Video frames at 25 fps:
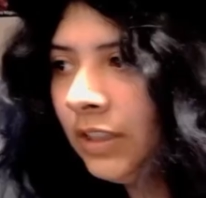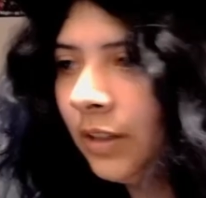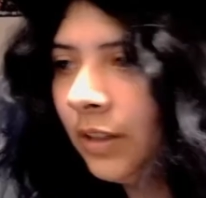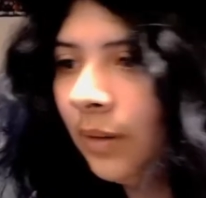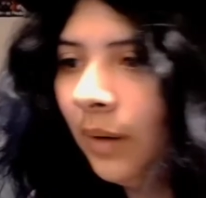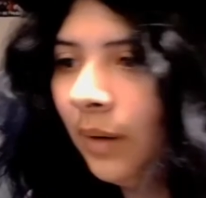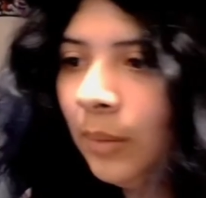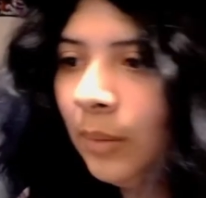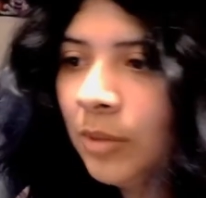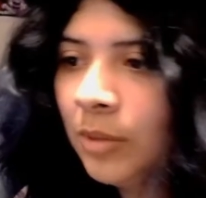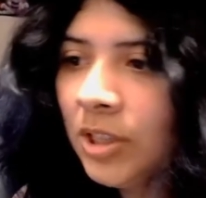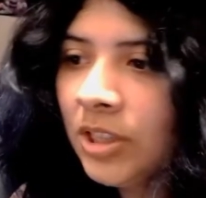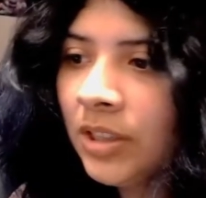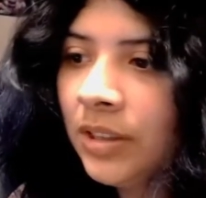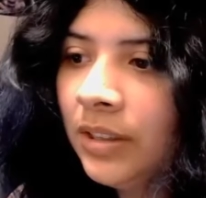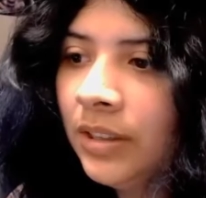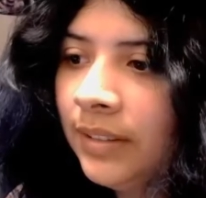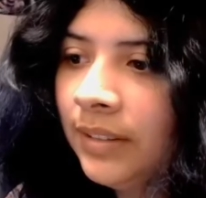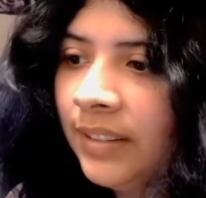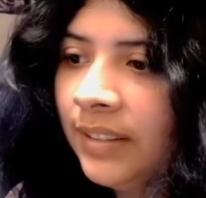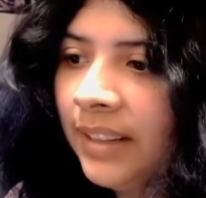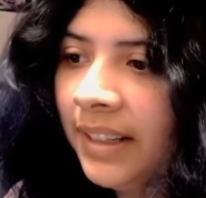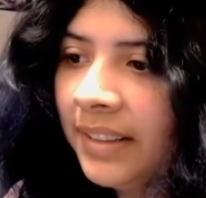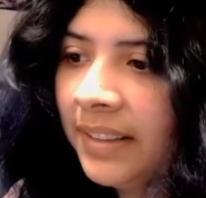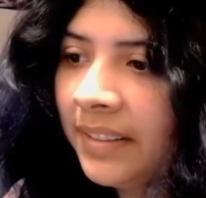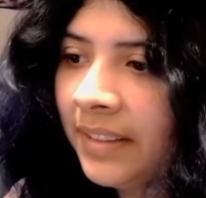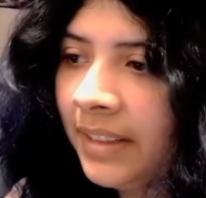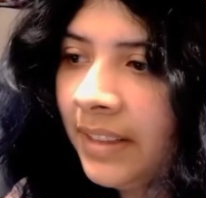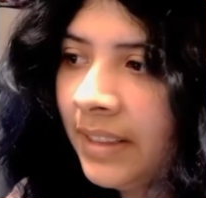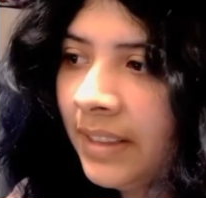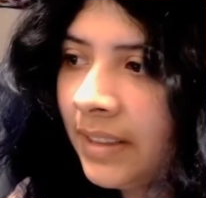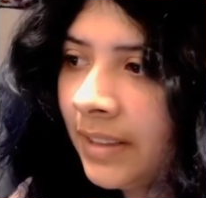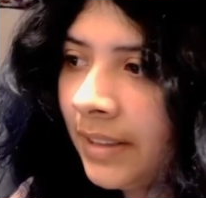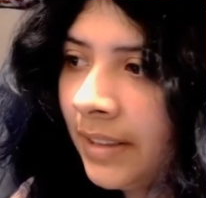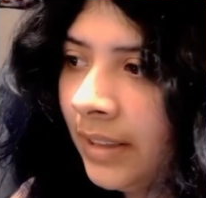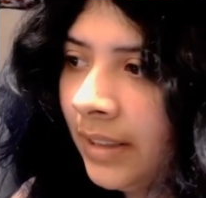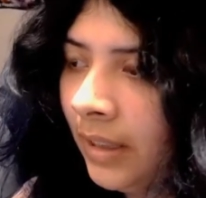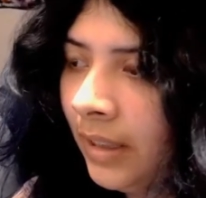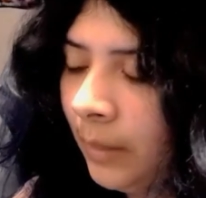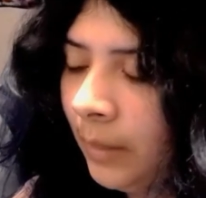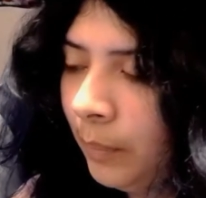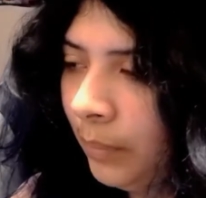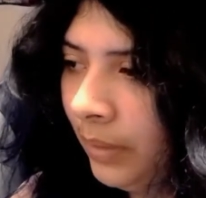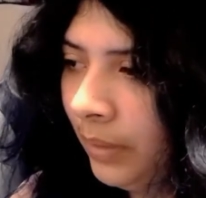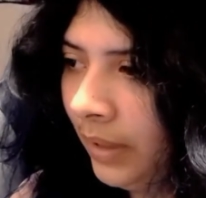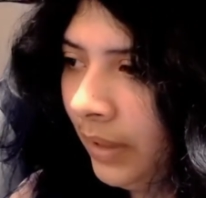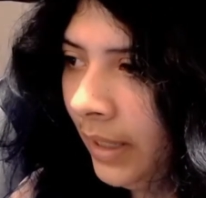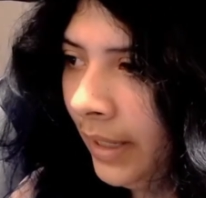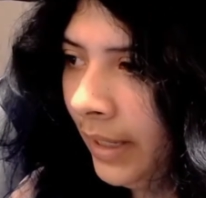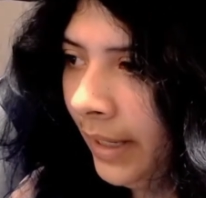I'm just gonna let this clip
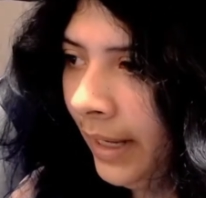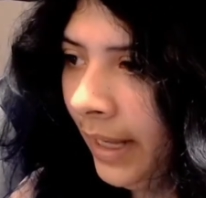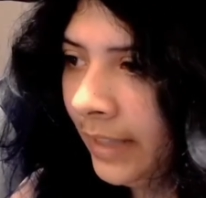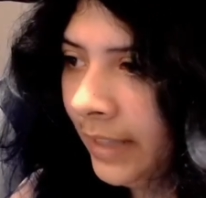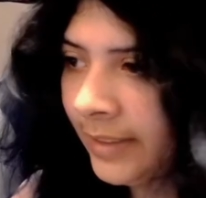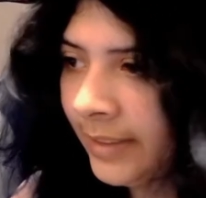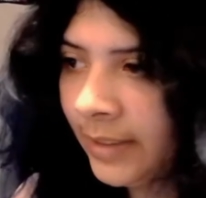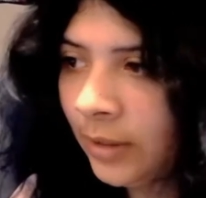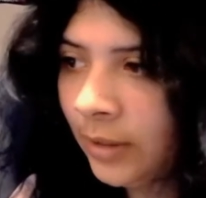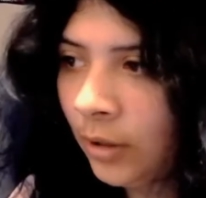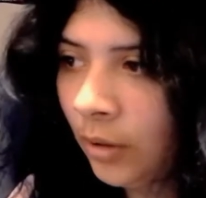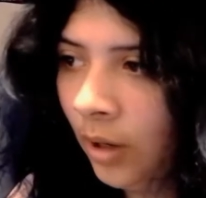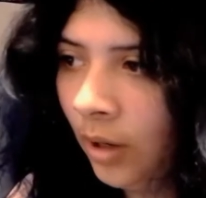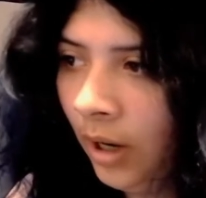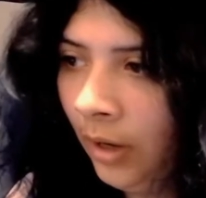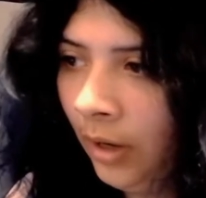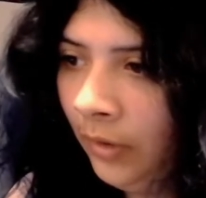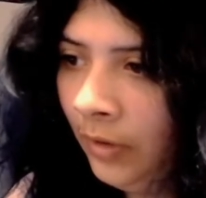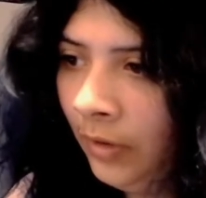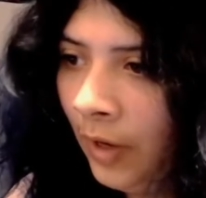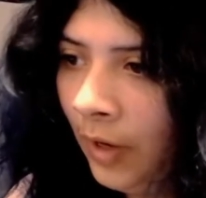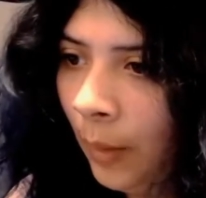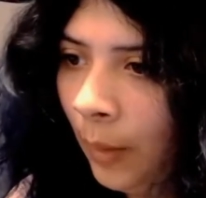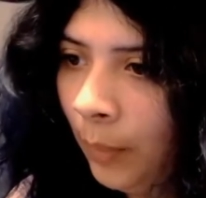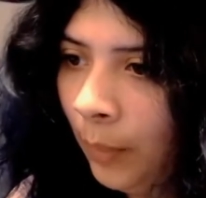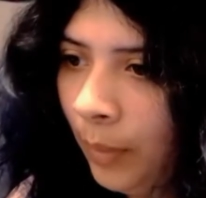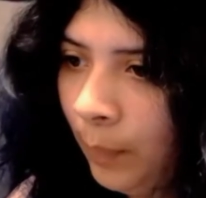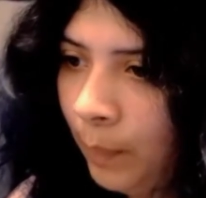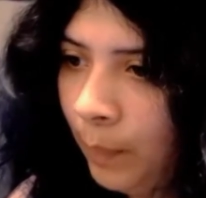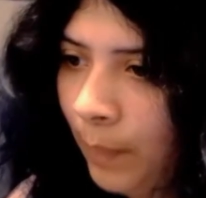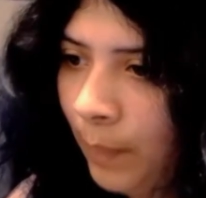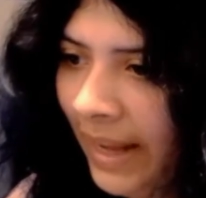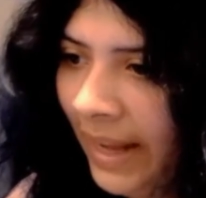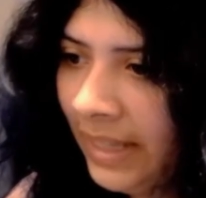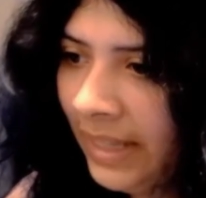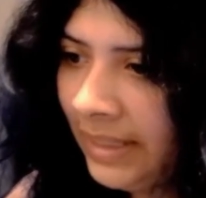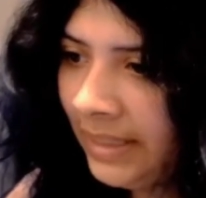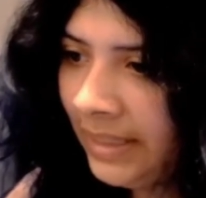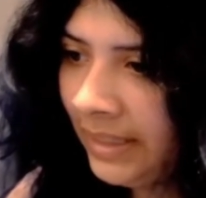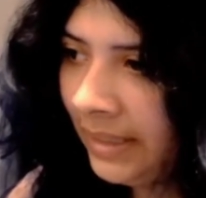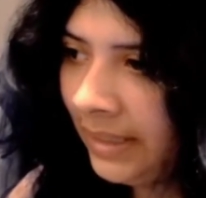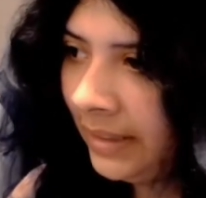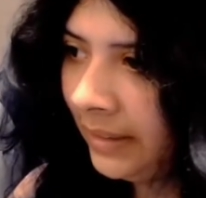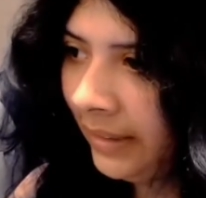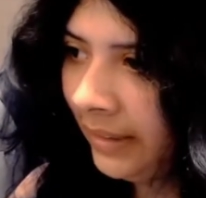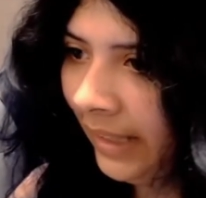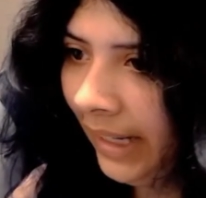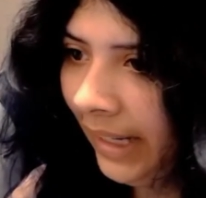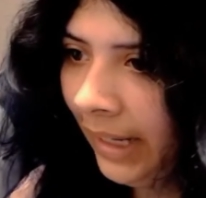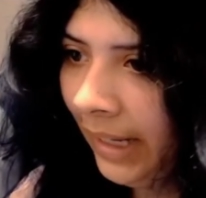play. It has no audio, but
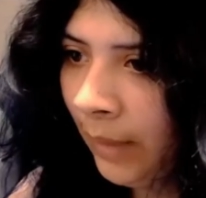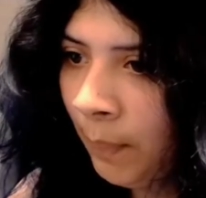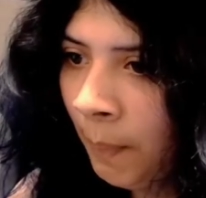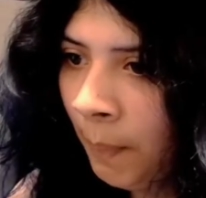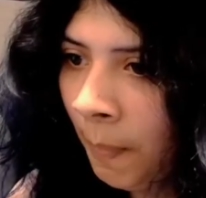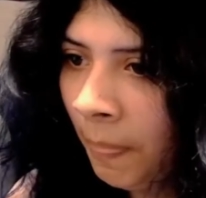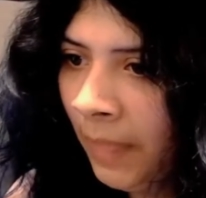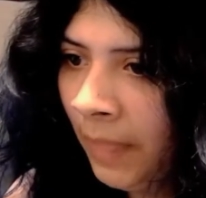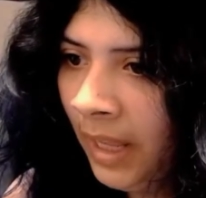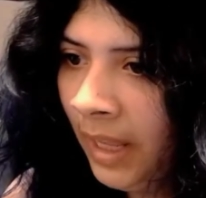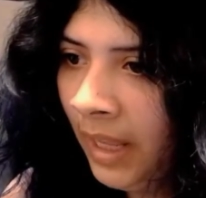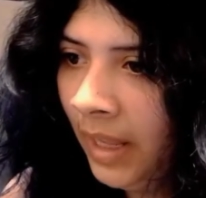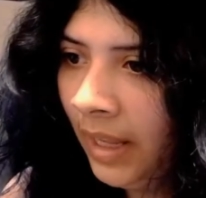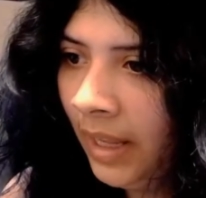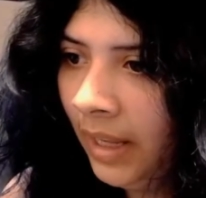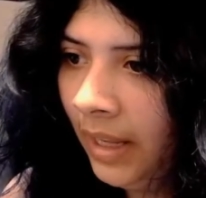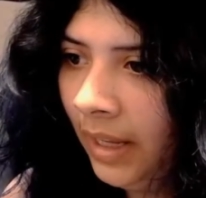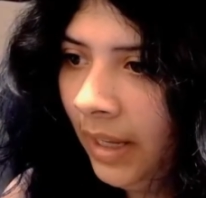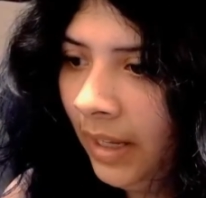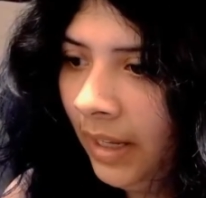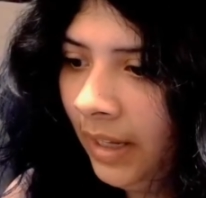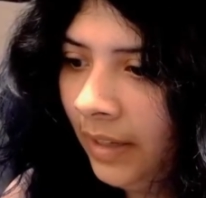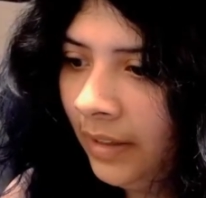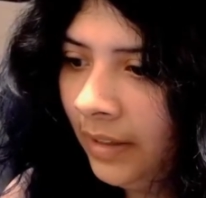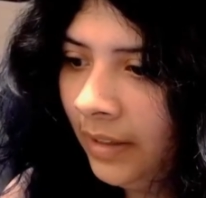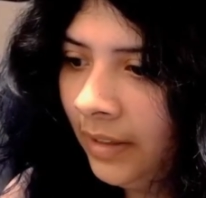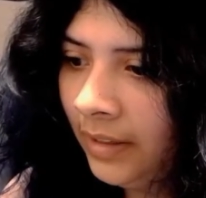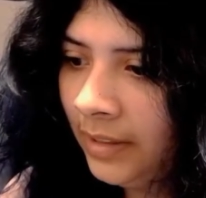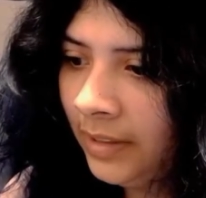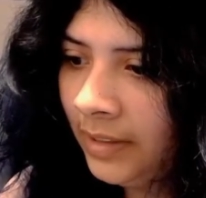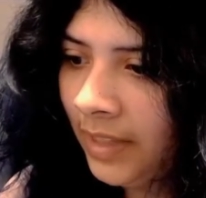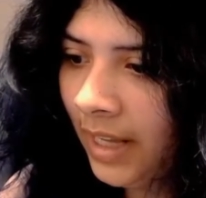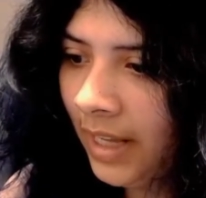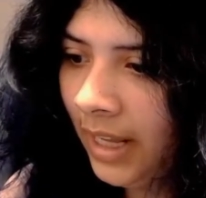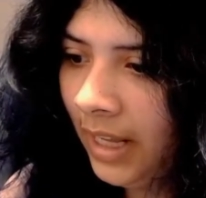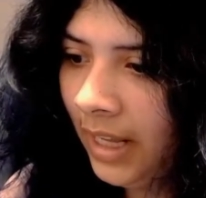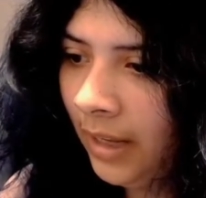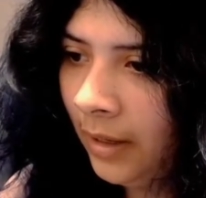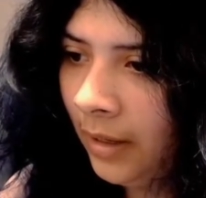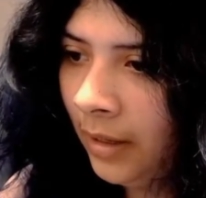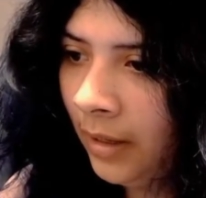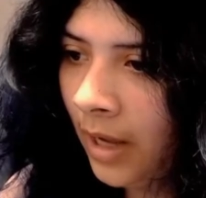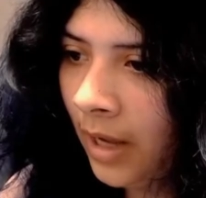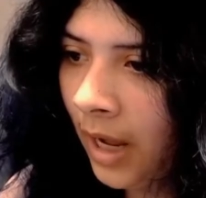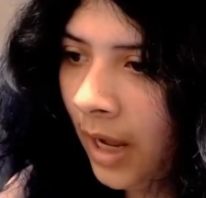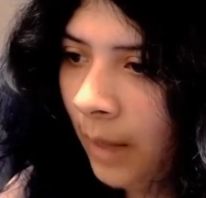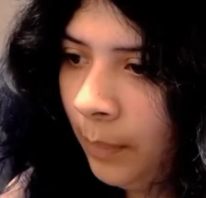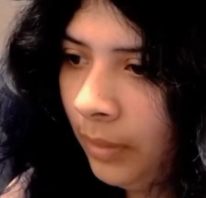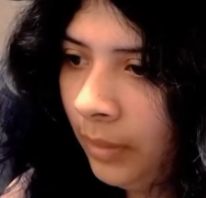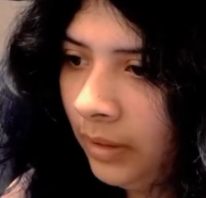basically, it is
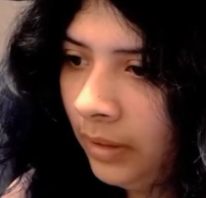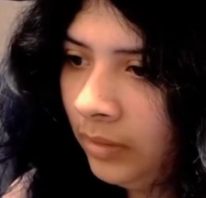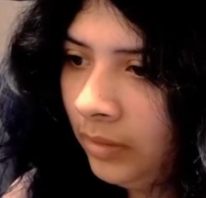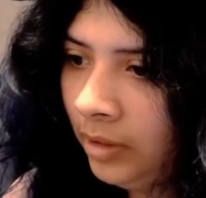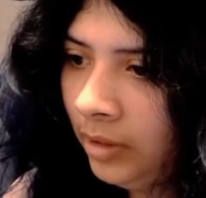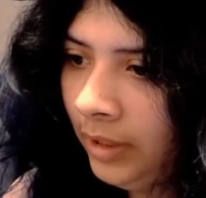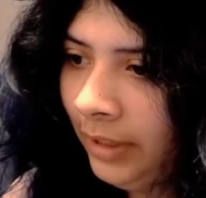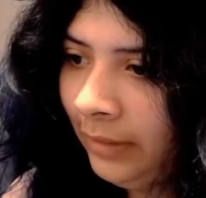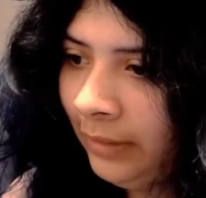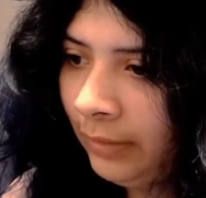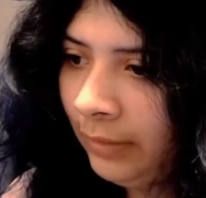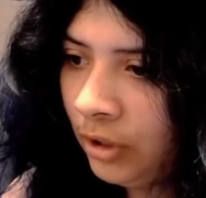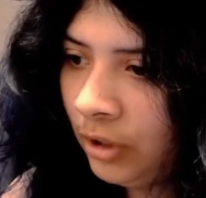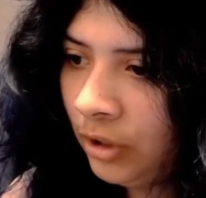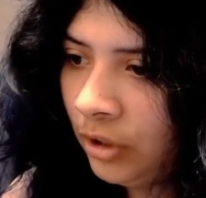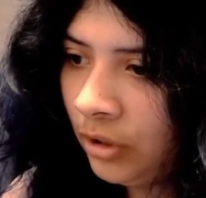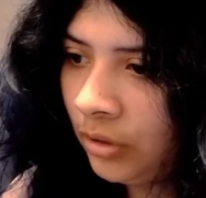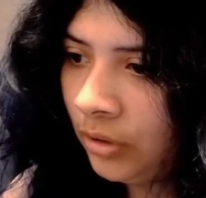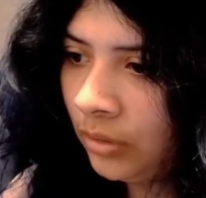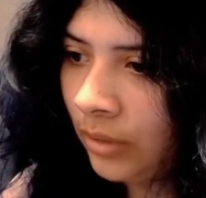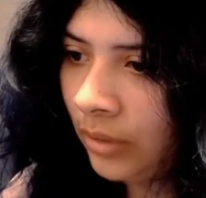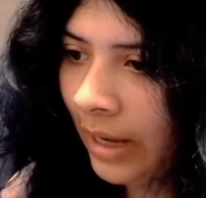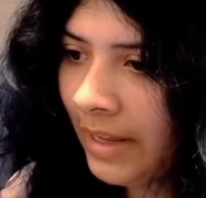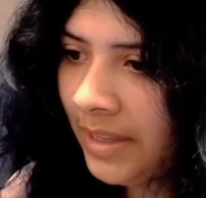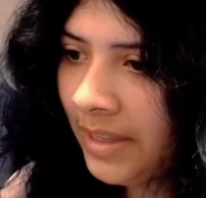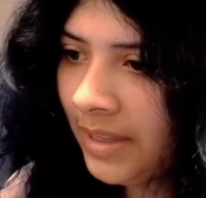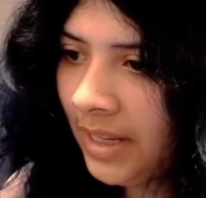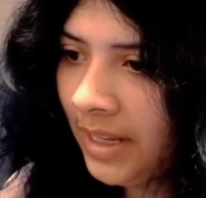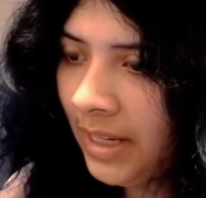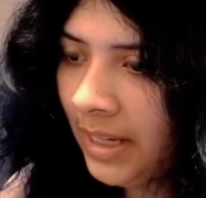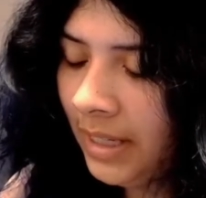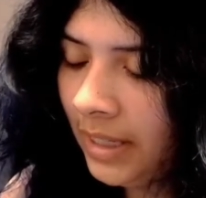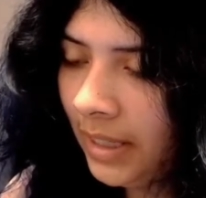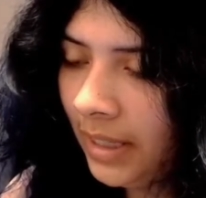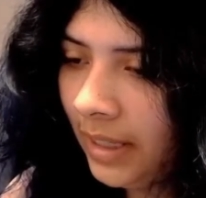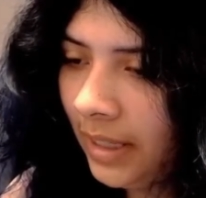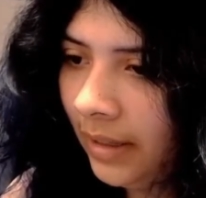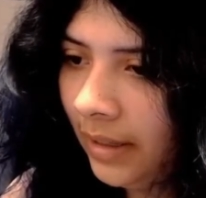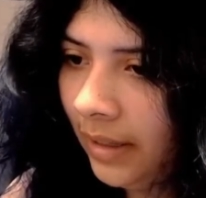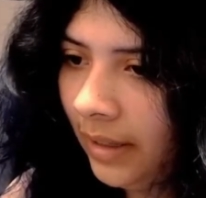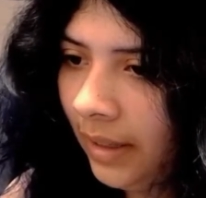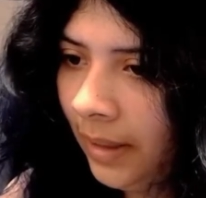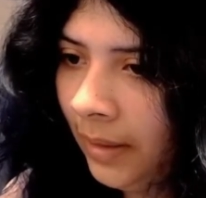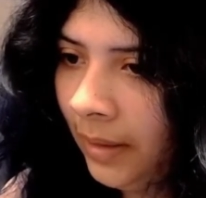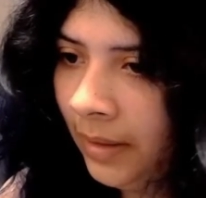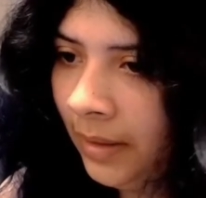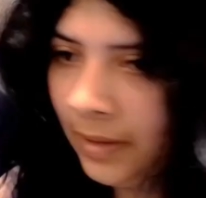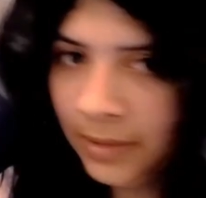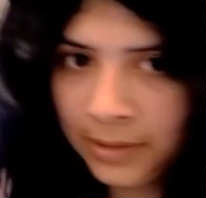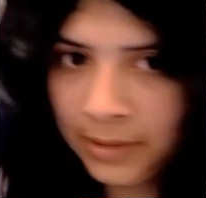I believe, I think it
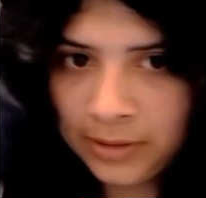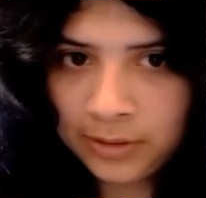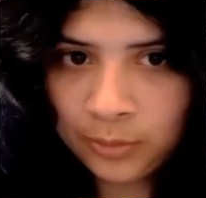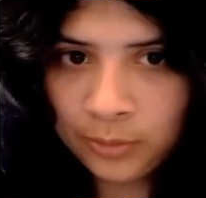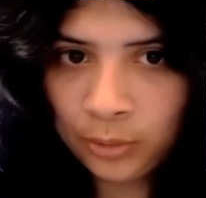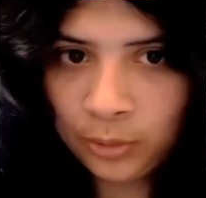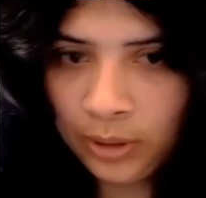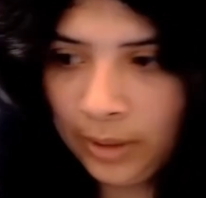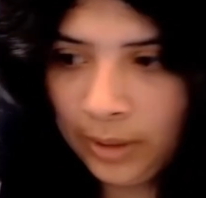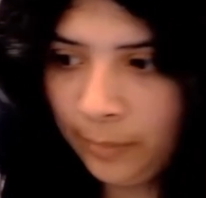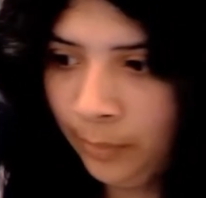is a school.